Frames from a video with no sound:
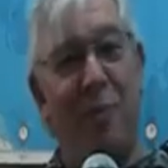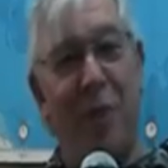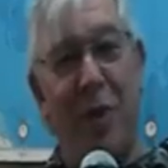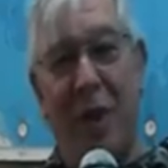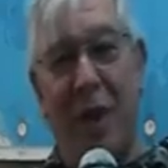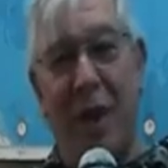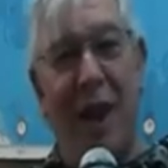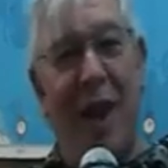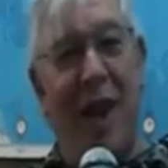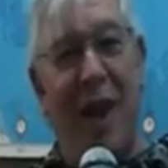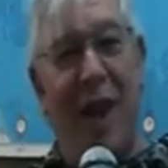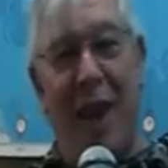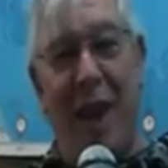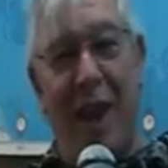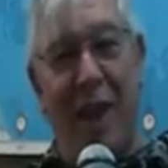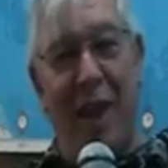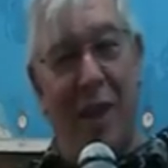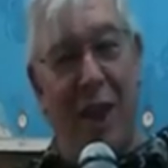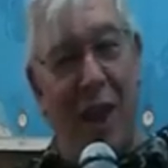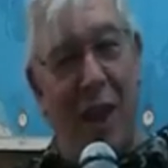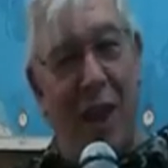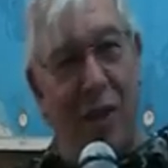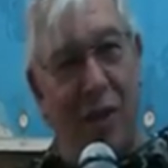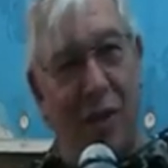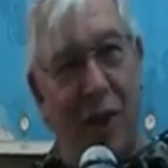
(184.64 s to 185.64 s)

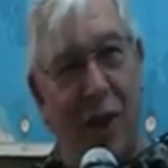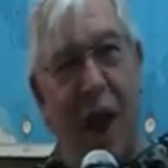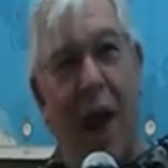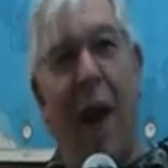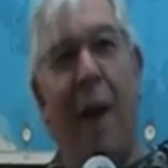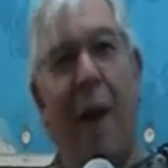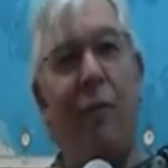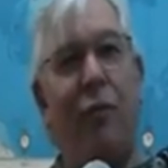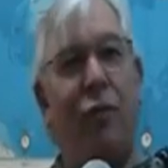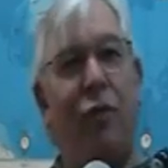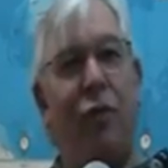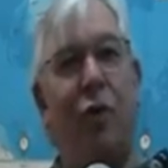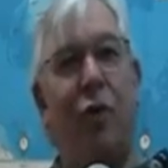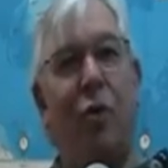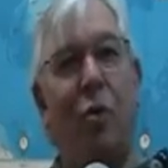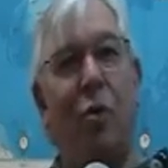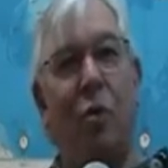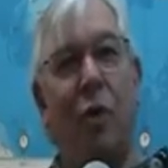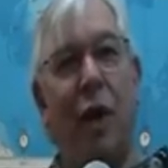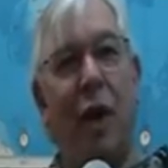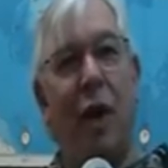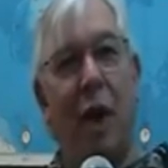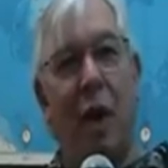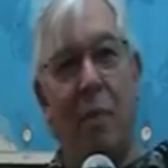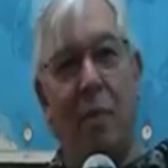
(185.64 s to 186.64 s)
it's
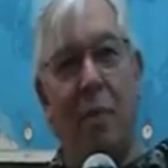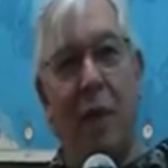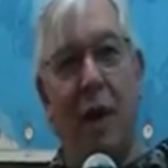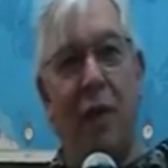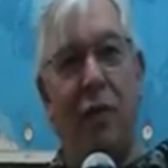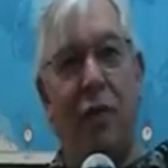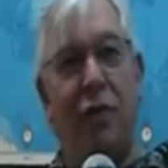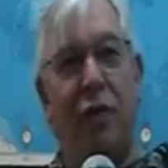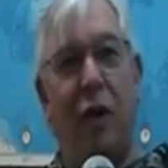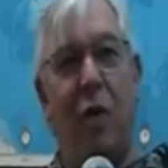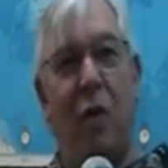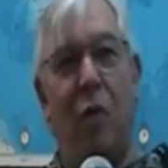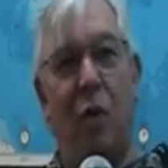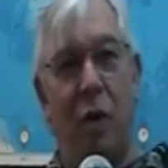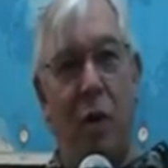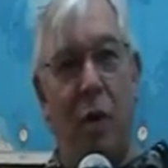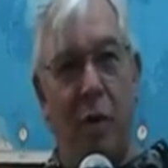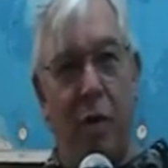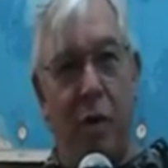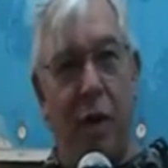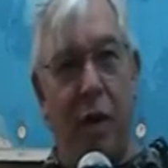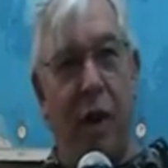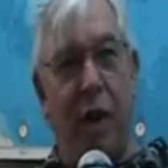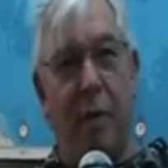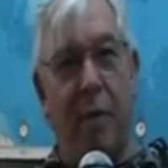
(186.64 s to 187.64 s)
absolutely amazing when you
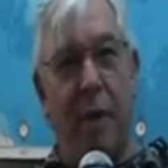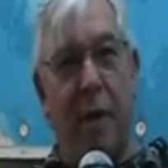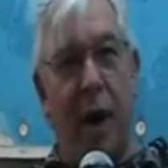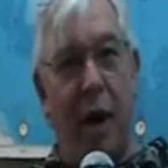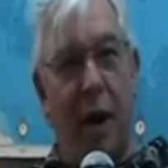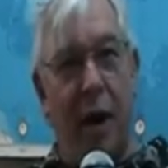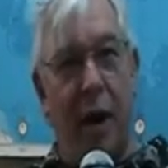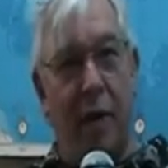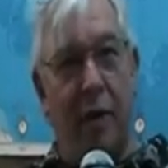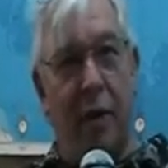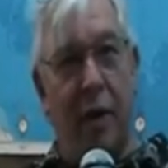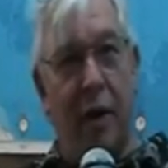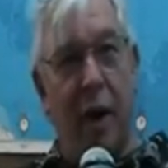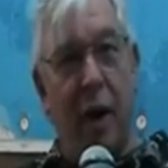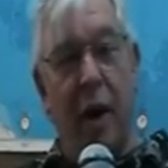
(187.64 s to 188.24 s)
think about it.